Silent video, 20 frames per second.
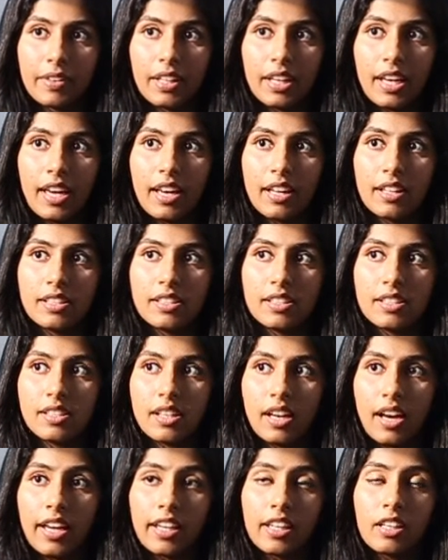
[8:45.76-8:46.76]
And
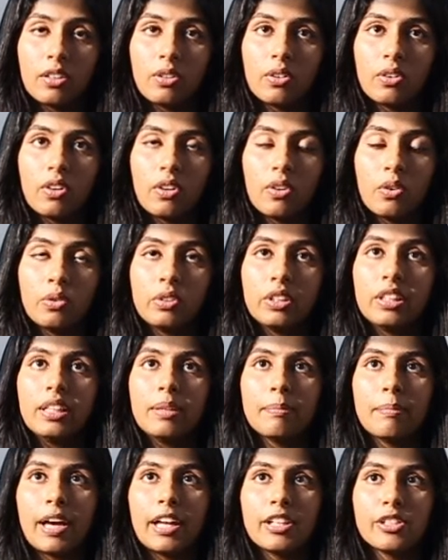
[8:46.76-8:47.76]
I can only
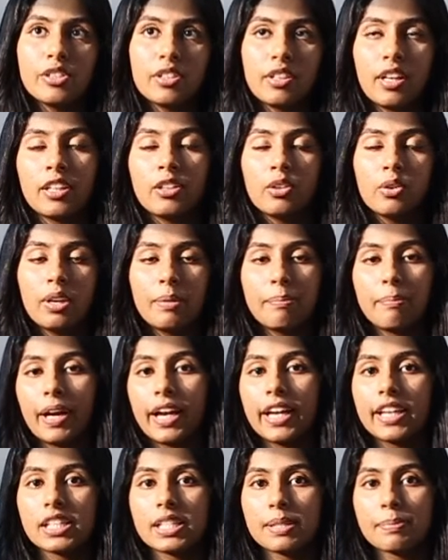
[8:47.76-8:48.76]
imagine, I know I'm
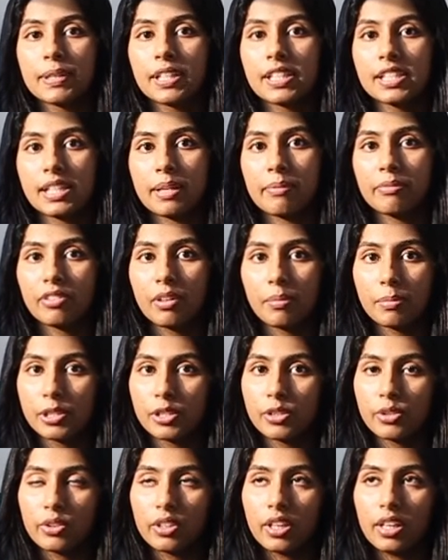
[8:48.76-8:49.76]
biased because I'm from
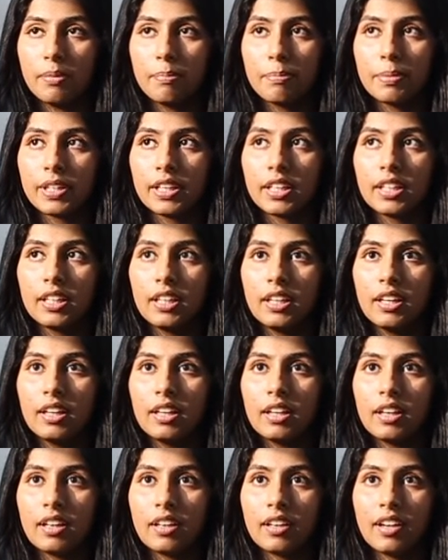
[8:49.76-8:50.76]
Ashoka, but
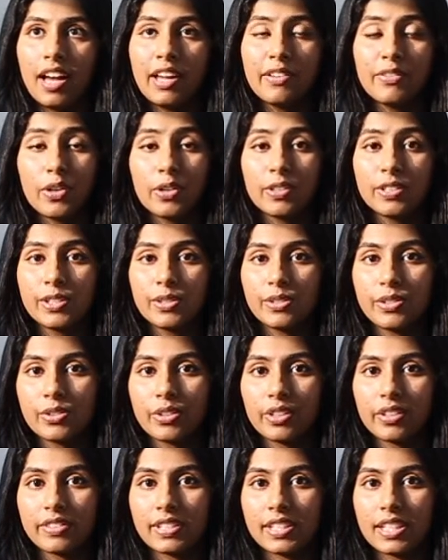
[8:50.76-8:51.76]
I've also
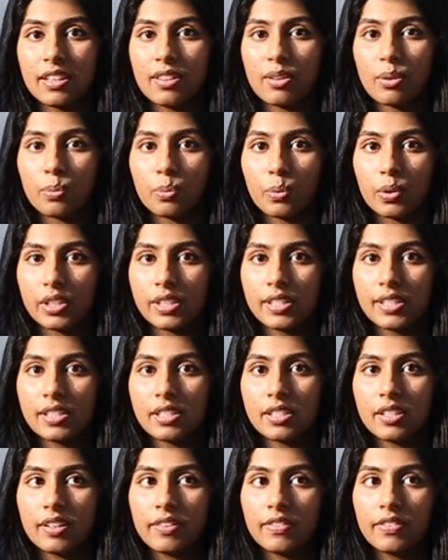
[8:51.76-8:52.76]
sort of seen the
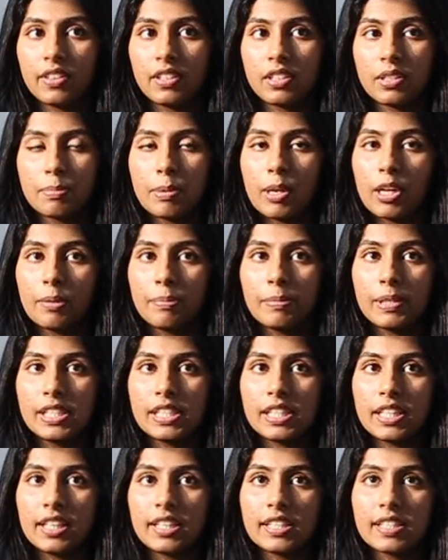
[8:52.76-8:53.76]
worst of the
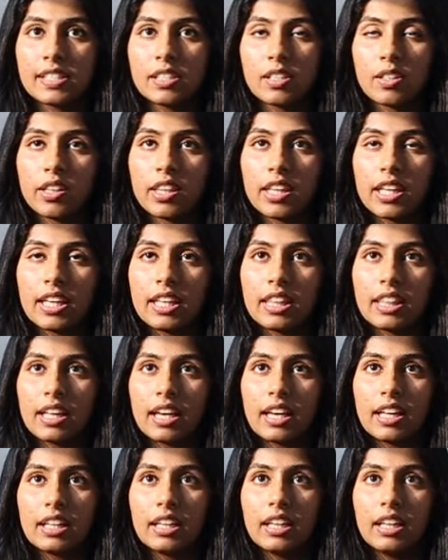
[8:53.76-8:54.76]
department, and I still think
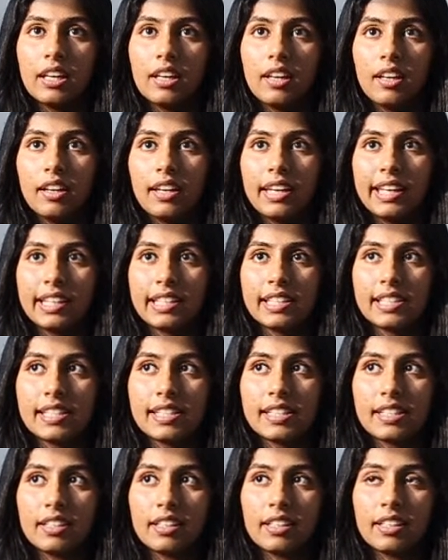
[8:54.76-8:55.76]
that it
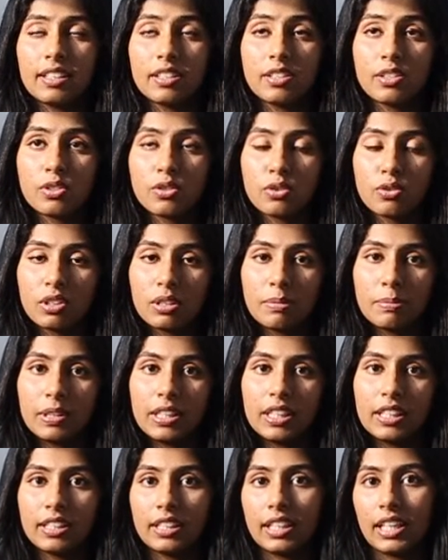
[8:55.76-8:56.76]
is an
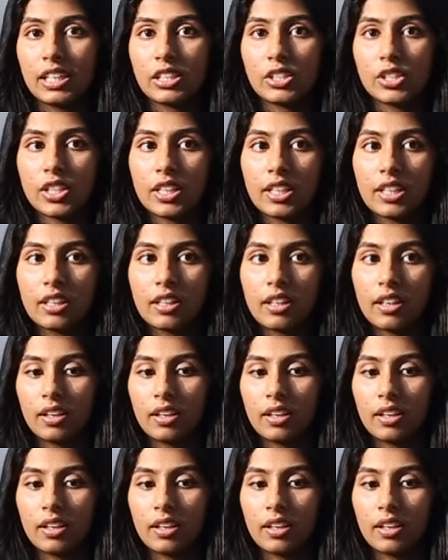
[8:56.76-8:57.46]
extremely engaging